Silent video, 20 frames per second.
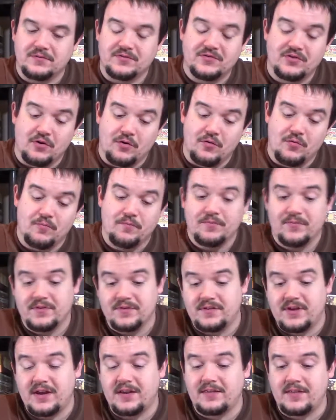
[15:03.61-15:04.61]
So,
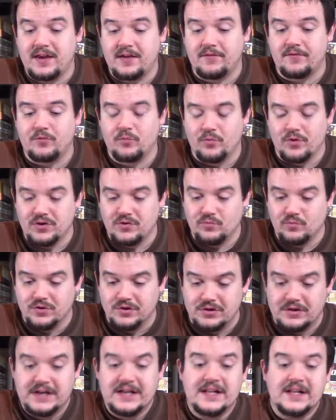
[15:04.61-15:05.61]
take that for what you
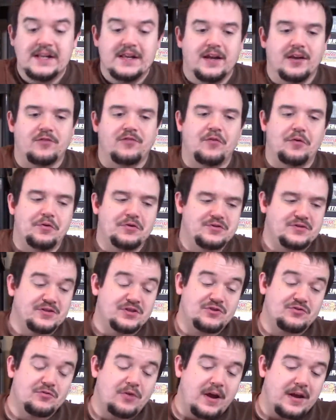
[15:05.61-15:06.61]
will. As far as the
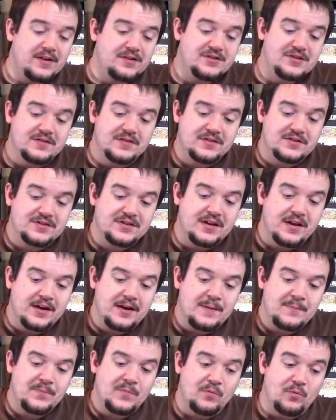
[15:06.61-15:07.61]
strategy in this
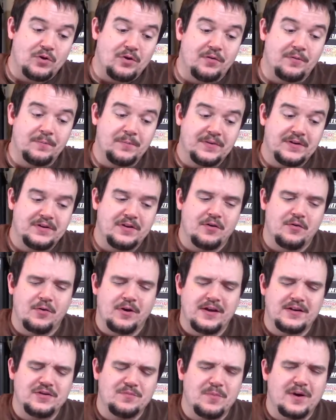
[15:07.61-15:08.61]
game, well, you
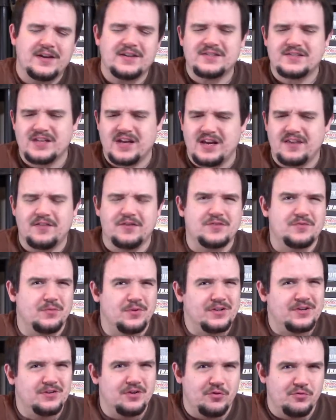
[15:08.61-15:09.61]
know, you might say there's
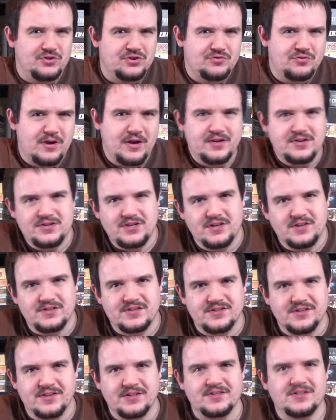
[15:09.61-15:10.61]
really no strategy in a
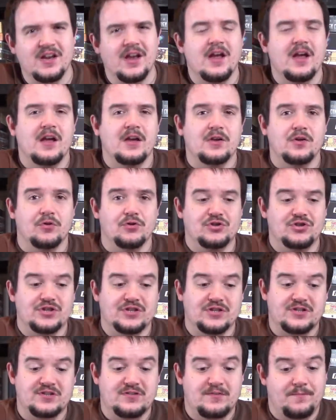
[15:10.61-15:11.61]
sense. You're
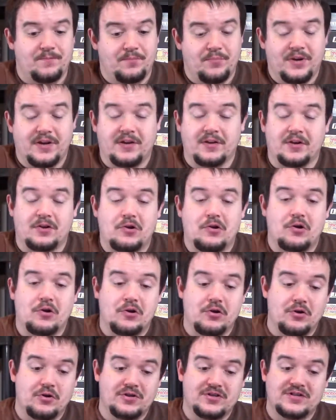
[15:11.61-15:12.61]
just picking a
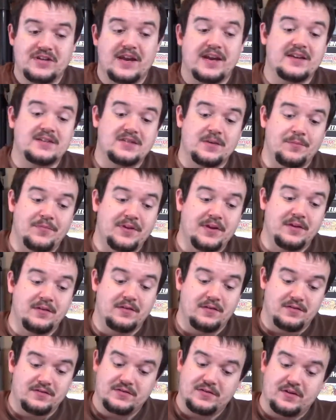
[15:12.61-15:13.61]
card, saying
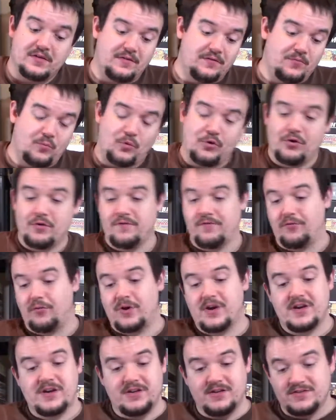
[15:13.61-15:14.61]
something, a word,
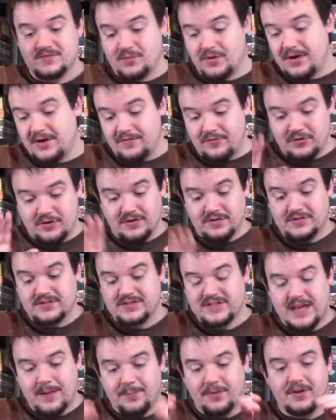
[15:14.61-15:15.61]
phrase, whatever, and
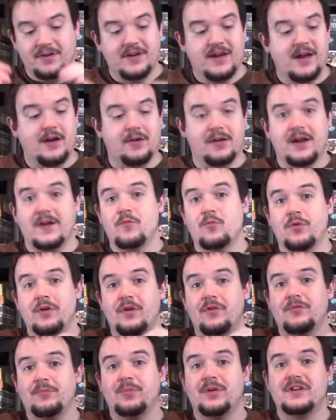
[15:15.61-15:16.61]
slapping it down, and everyone
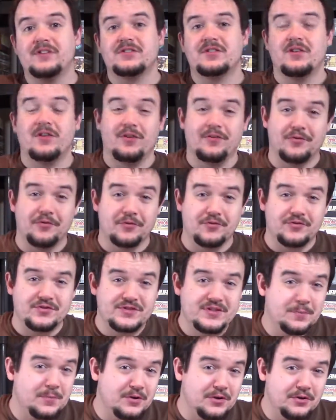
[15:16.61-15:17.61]
else plays cards that are
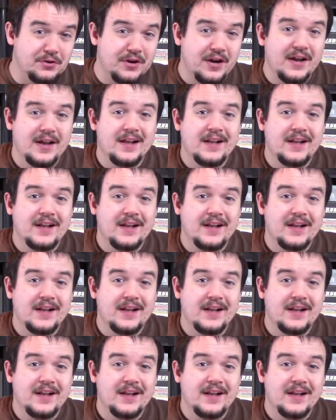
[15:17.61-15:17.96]
similar.